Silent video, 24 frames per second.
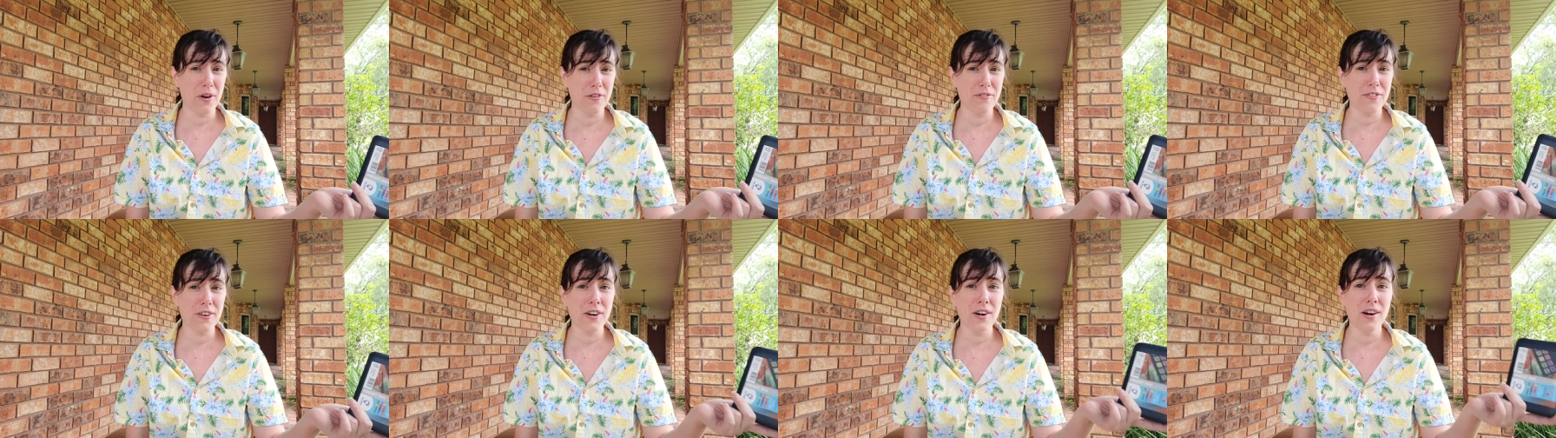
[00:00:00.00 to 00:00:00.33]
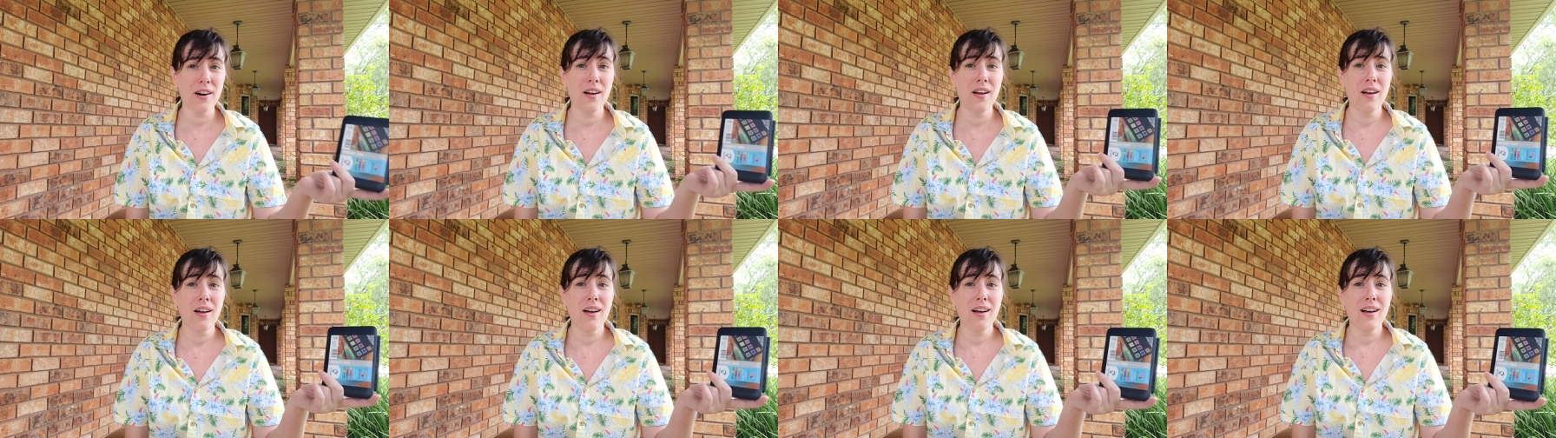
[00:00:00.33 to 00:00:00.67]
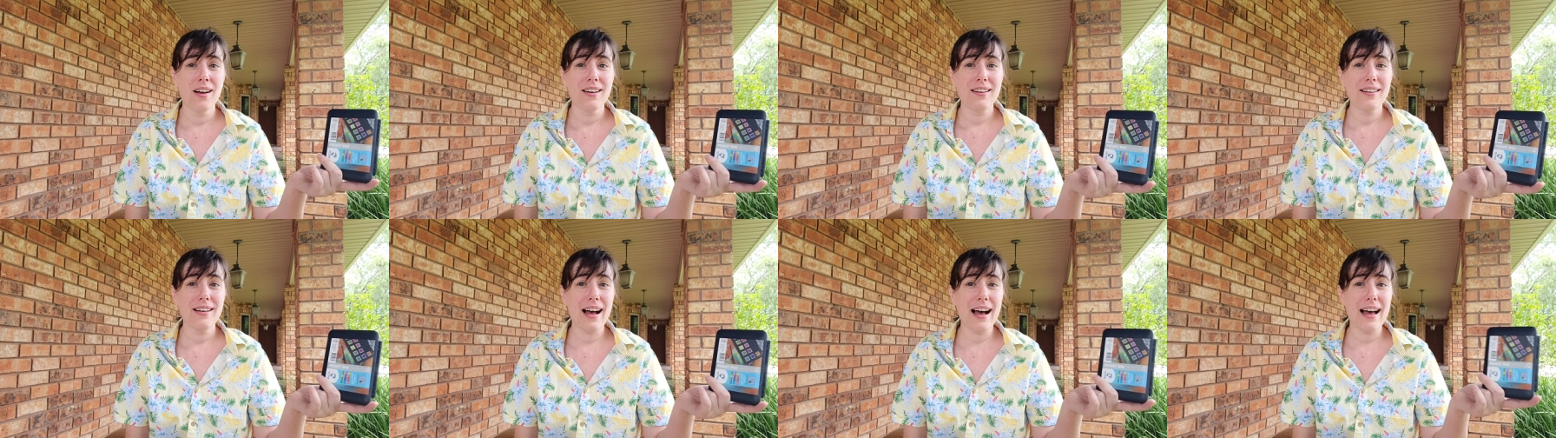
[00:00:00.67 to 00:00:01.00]
over,
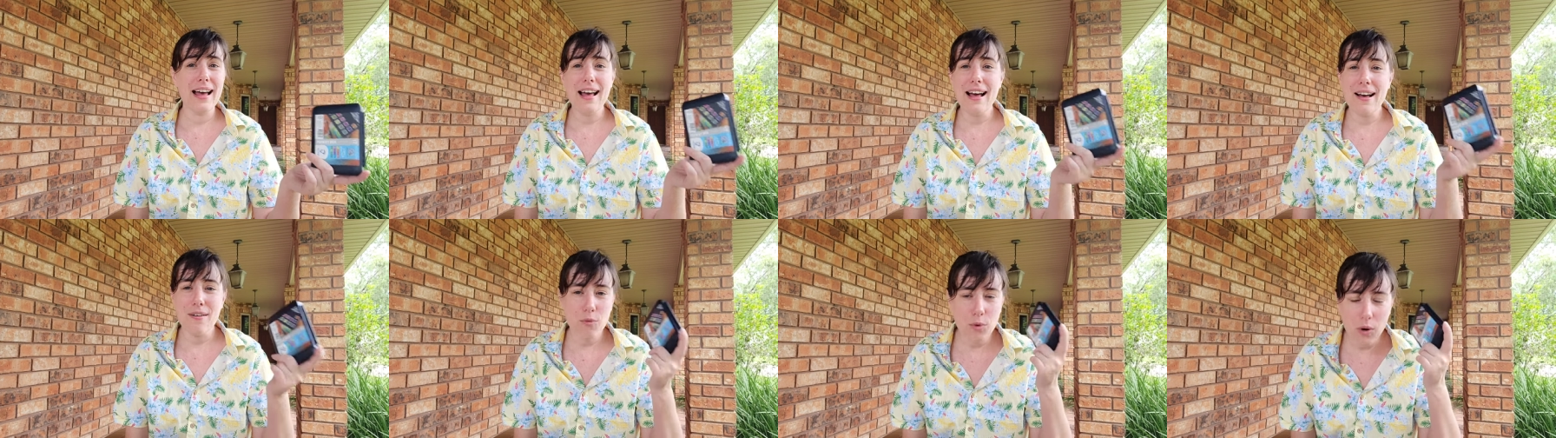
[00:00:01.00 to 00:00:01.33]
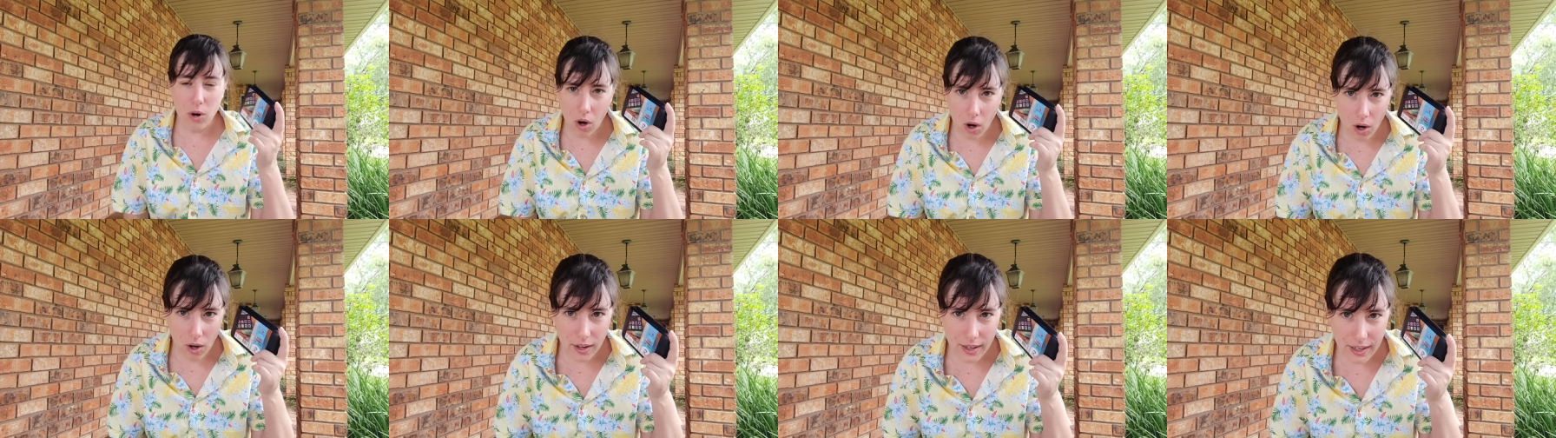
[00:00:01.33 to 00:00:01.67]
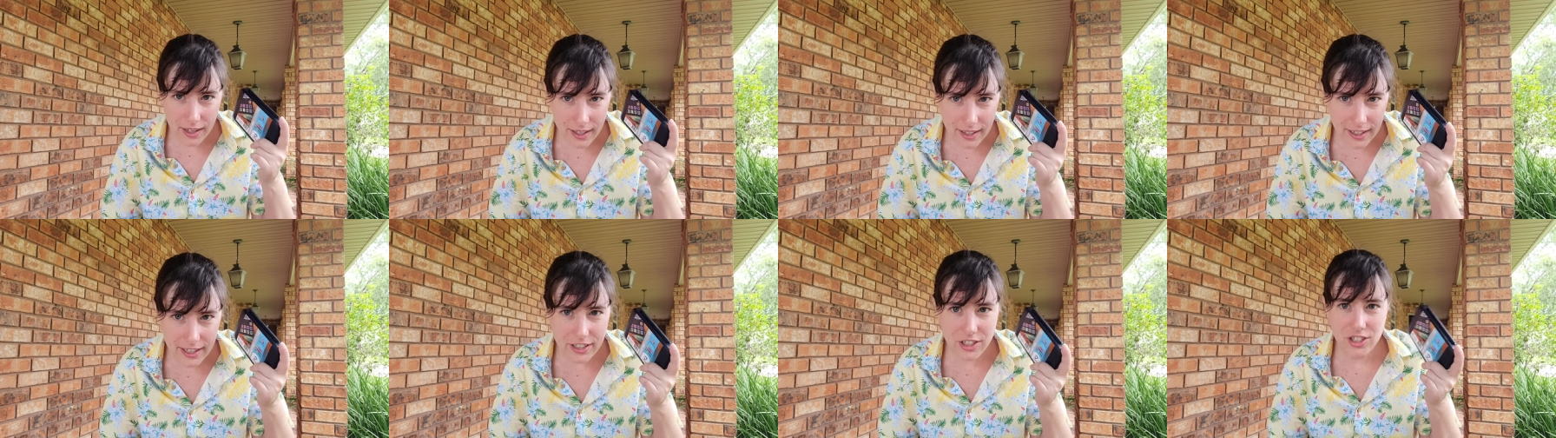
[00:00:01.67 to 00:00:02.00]
we're all
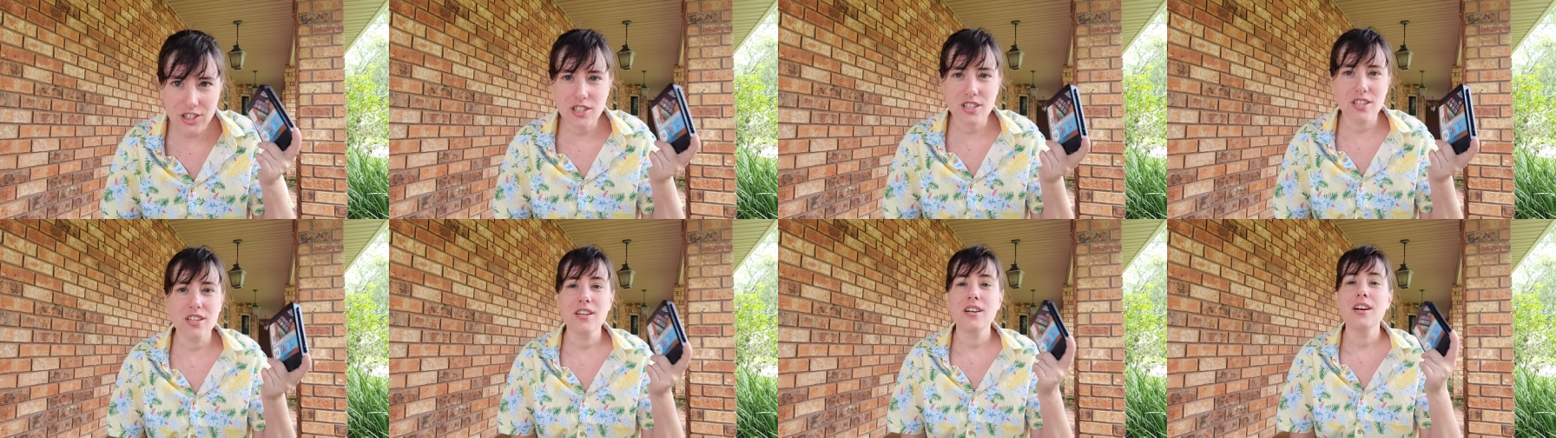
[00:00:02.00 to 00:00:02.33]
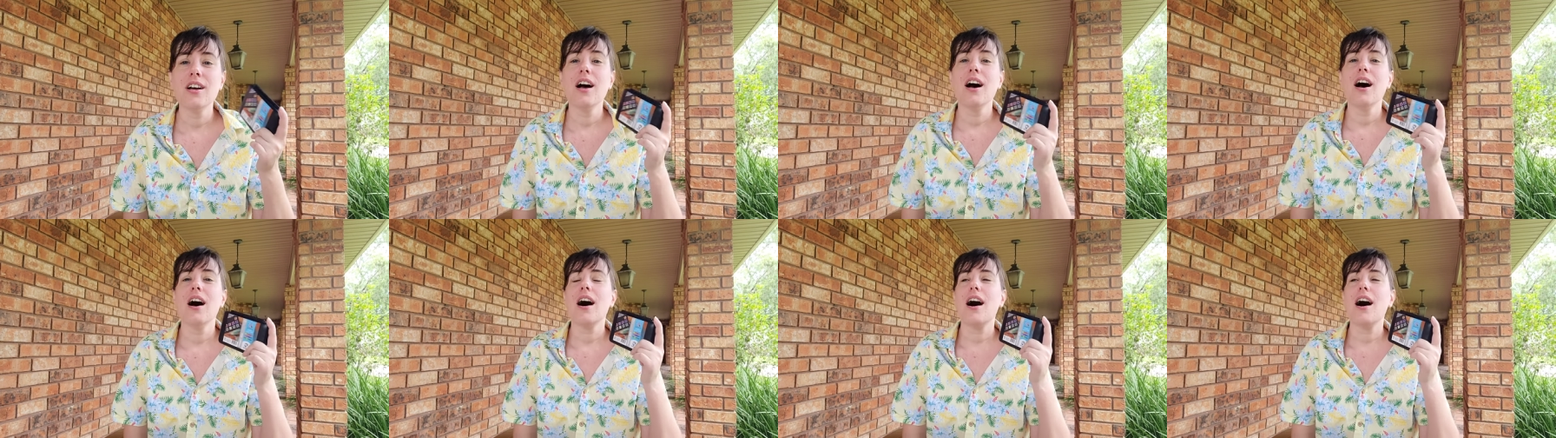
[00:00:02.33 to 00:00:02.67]
ADHD.